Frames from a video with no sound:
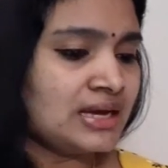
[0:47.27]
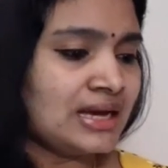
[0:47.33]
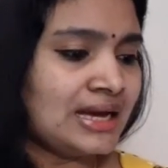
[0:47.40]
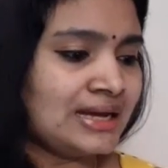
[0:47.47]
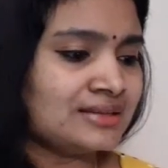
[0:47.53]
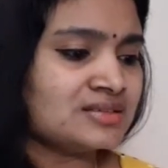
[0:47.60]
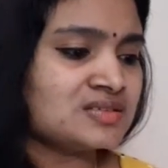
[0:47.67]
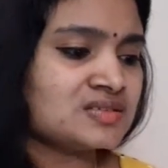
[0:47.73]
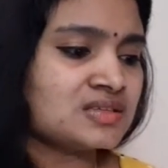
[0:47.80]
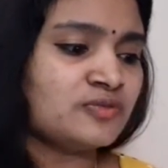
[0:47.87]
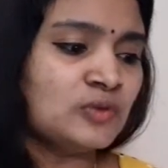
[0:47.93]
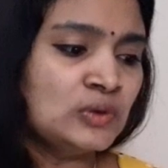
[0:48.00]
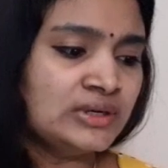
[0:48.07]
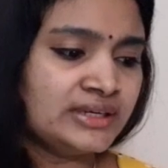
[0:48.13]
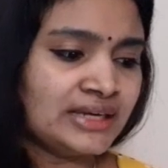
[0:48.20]
and this is a
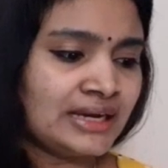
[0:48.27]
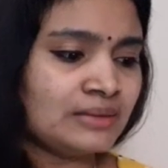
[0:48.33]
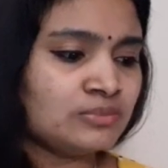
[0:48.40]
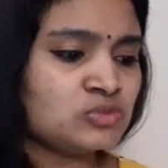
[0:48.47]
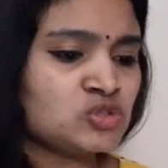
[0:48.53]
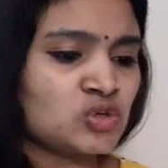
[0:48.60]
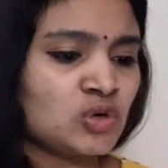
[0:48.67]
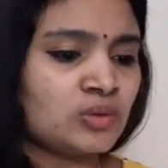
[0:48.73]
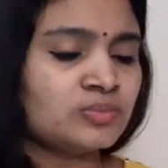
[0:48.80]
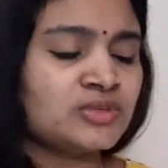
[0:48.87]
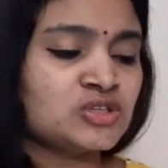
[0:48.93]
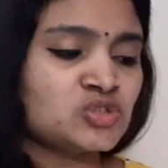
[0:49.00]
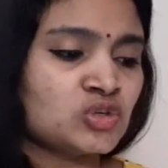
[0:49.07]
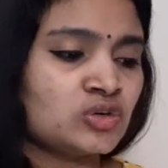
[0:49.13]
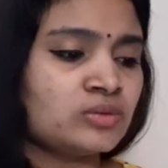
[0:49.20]
full-time job.
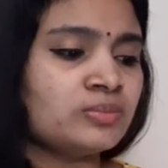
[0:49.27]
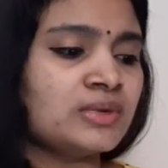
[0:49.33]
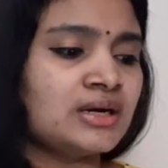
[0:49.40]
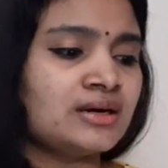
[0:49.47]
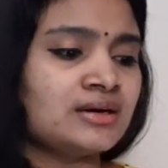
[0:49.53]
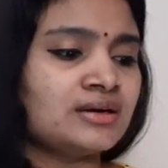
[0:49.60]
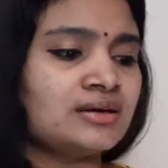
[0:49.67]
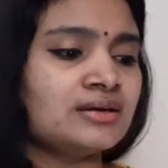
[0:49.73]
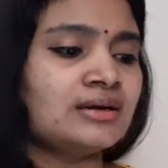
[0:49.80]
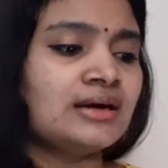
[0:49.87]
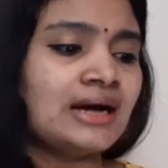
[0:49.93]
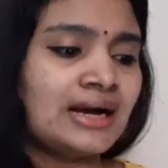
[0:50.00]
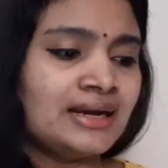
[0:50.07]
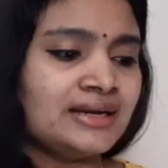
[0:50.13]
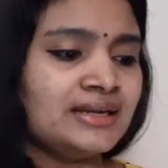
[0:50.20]
The job
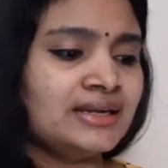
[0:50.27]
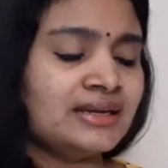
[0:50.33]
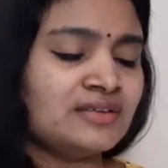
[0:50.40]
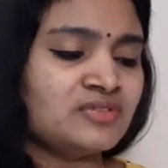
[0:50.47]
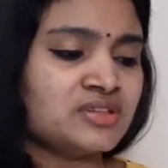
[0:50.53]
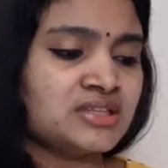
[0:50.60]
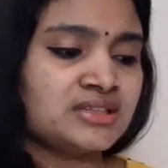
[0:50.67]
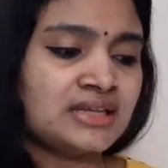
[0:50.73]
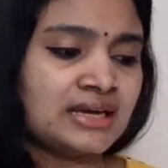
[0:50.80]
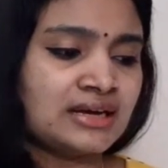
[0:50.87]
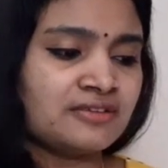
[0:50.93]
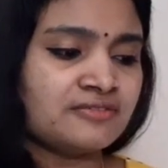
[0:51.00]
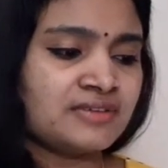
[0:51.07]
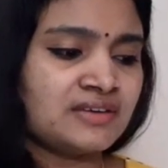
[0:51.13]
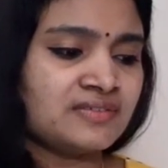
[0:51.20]
ID and everything they
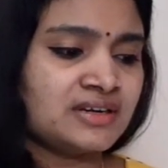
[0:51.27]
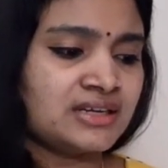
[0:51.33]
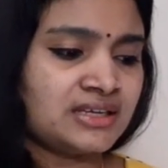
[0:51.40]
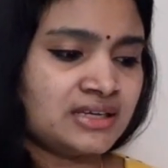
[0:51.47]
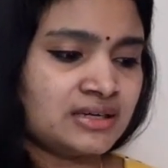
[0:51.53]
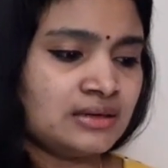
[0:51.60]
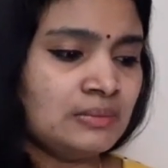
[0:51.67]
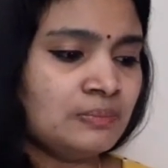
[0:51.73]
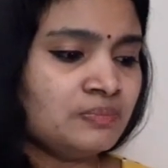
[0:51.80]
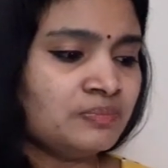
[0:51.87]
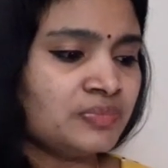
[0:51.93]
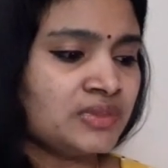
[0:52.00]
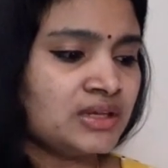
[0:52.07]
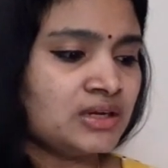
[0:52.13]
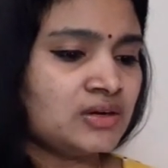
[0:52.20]
have given here.
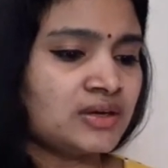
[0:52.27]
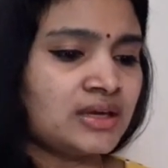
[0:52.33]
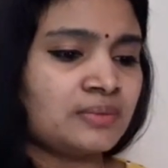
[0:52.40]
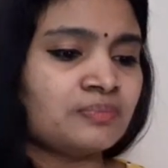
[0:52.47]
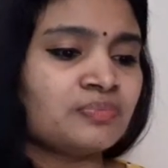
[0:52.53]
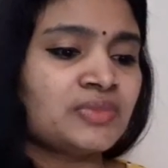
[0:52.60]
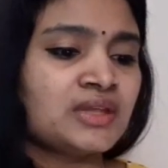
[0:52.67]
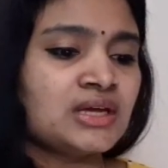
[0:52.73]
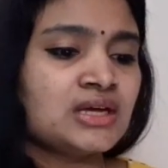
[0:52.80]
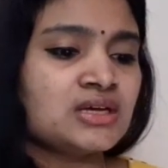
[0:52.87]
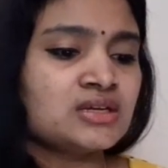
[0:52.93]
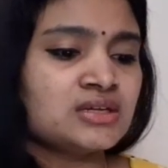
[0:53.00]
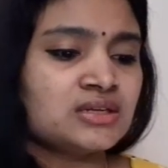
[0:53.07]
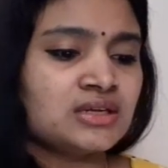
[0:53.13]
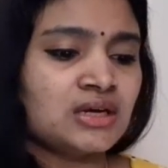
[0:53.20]
Okay,
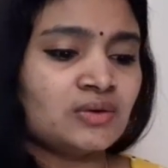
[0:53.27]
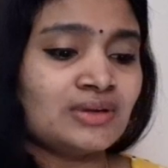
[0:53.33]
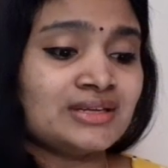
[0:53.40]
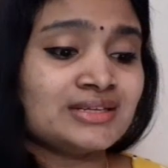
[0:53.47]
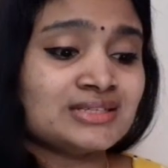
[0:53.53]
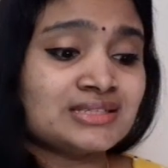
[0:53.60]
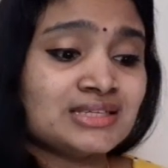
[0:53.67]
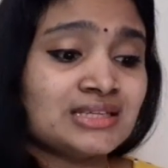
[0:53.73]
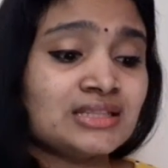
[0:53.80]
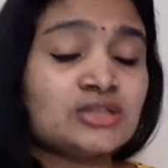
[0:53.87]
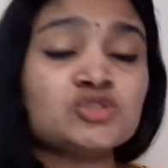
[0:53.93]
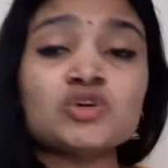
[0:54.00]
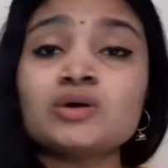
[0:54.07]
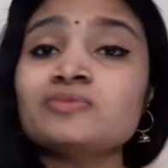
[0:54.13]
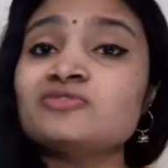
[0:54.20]
now let us see the
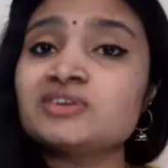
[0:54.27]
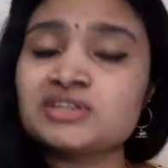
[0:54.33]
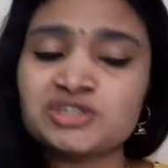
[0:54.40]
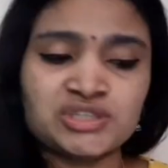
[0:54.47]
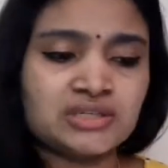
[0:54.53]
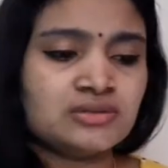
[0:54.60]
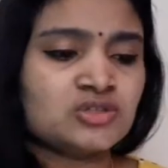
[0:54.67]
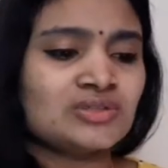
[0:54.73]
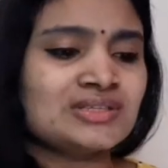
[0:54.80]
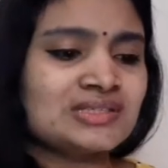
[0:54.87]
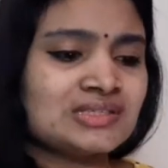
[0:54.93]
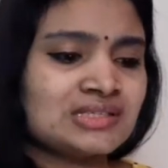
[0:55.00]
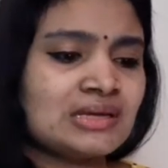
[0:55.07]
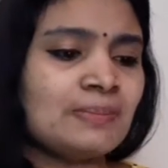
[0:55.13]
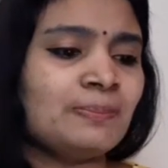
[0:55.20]
job function. So this
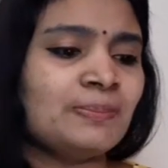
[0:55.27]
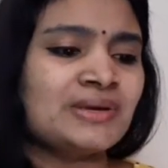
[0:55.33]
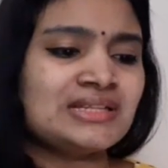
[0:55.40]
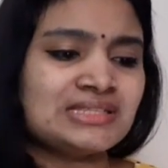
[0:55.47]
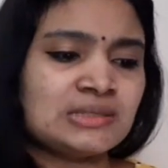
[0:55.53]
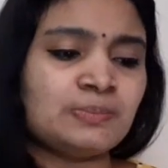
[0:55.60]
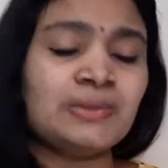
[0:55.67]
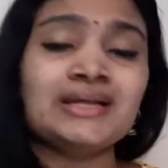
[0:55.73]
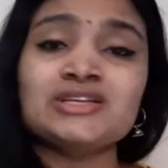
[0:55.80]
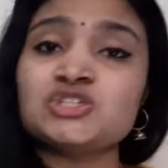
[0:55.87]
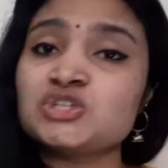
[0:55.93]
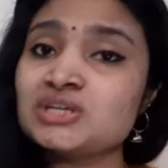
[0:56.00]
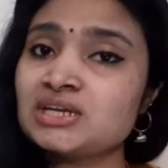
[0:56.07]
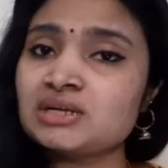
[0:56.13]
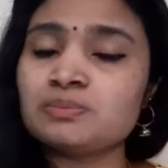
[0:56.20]
is a principal
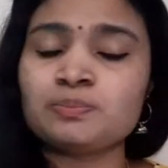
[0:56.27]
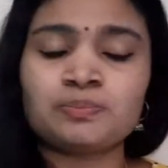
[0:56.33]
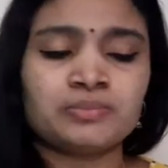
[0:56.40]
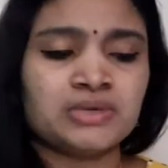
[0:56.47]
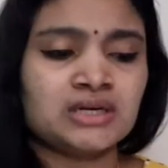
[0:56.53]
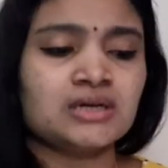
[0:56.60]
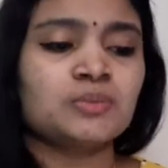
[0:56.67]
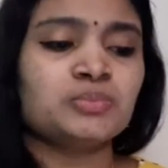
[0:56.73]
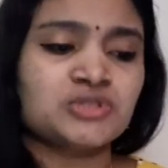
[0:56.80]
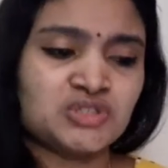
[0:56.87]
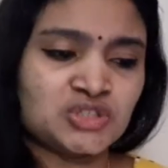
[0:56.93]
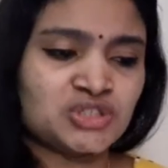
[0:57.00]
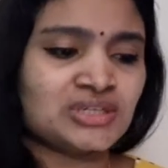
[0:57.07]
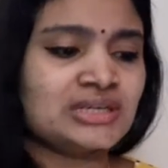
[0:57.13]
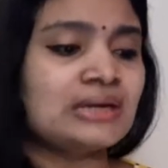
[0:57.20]
engineer
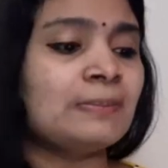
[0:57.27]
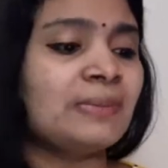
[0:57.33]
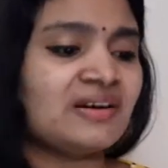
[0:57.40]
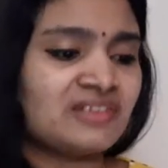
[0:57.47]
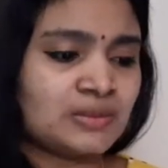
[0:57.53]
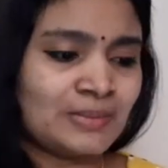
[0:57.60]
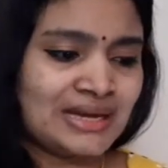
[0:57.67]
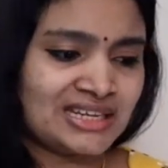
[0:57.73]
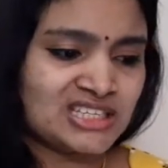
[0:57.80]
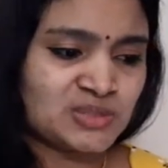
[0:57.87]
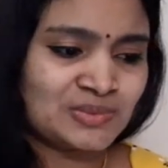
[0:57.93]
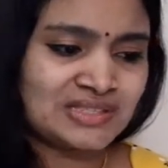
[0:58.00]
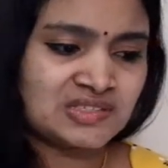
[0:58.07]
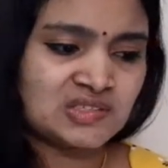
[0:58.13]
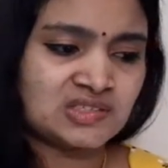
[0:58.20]
position in a power
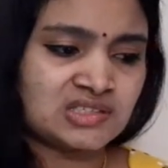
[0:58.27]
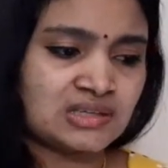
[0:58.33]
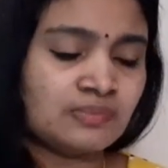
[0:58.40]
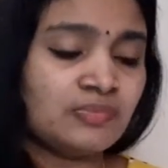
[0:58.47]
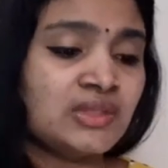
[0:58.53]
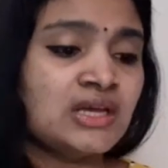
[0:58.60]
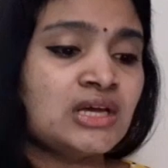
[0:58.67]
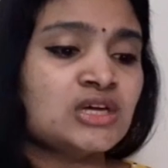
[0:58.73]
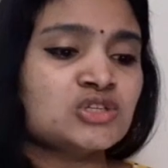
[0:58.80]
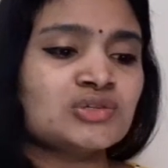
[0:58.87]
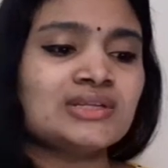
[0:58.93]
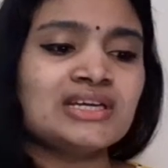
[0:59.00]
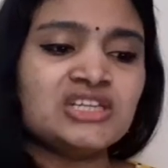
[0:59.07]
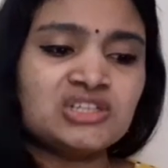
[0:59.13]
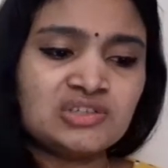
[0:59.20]
management system. So
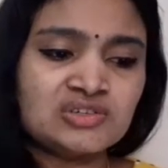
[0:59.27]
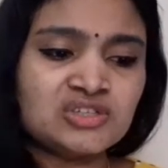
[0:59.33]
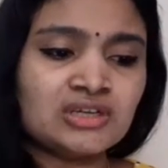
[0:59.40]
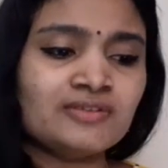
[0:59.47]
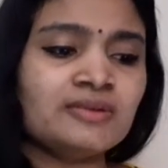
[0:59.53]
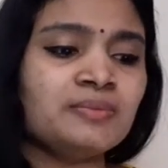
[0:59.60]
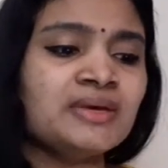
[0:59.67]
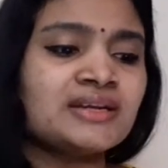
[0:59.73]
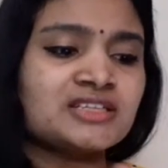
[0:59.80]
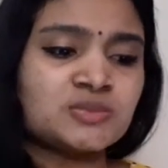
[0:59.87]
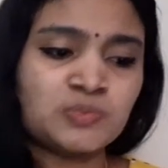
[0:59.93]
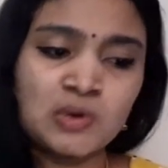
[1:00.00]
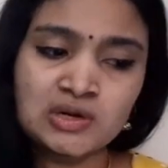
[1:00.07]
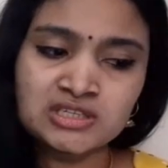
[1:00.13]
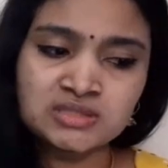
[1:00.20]
the individual will be
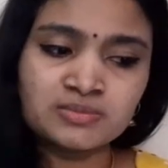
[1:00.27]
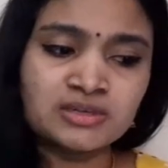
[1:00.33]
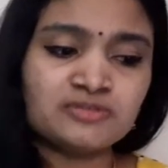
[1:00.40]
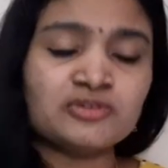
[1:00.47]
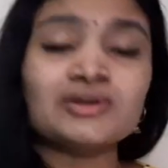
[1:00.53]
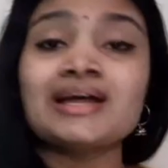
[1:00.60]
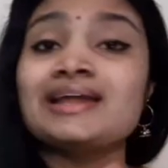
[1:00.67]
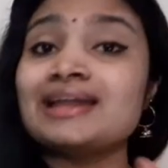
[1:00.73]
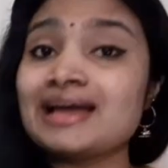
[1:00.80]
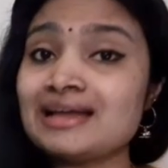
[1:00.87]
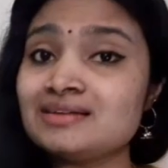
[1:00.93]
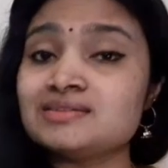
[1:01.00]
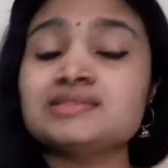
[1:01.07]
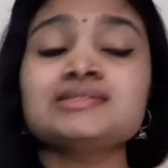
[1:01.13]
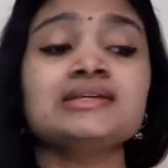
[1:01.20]
responsible for
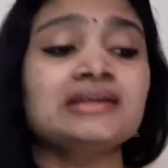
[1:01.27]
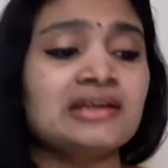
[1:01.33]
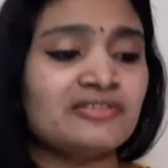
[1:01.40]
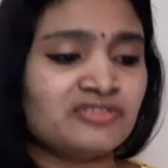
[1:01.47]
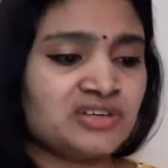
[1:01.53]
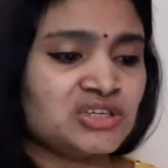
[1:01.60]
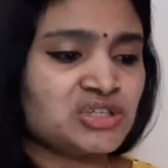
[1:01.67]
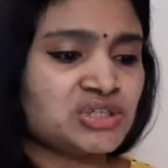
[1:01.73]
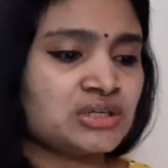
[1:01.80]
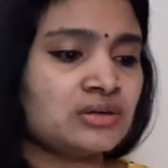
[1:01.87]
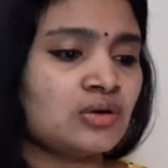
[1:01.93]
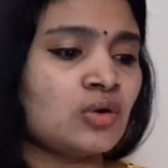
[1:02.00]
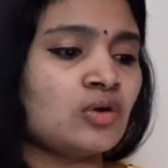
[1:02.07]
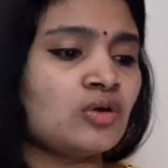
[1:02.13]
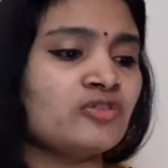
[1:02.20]
analysis and
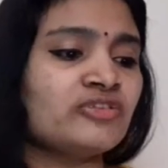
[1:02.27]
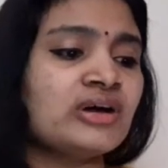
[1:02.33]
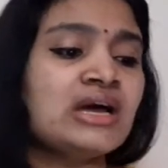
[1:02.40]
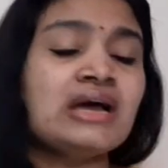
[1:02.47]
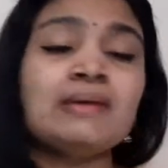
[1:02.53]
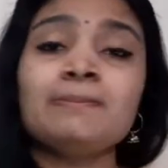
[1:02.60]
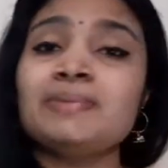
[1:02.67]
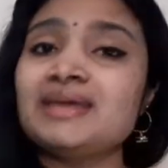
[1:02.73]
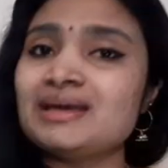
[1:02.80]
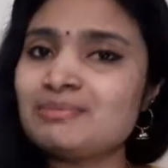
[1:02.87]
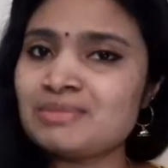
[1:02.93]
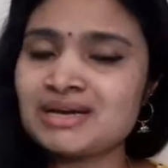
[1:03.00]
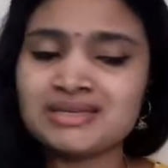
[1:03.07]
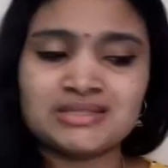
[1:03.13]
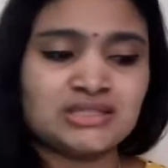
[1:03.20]
definition of
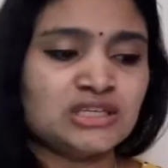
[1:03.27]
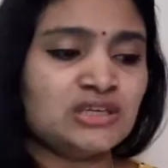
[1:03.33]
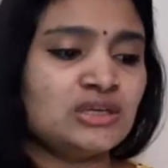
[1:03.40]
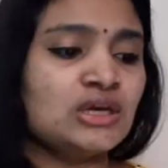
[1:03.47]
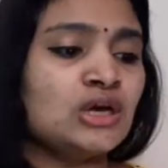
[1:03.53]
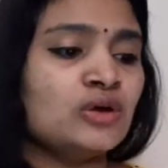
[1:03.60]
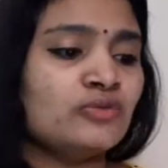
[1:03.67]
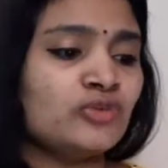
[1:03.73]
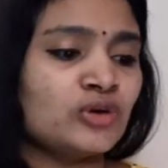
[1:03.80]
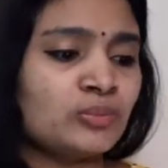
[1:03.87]
PMIC for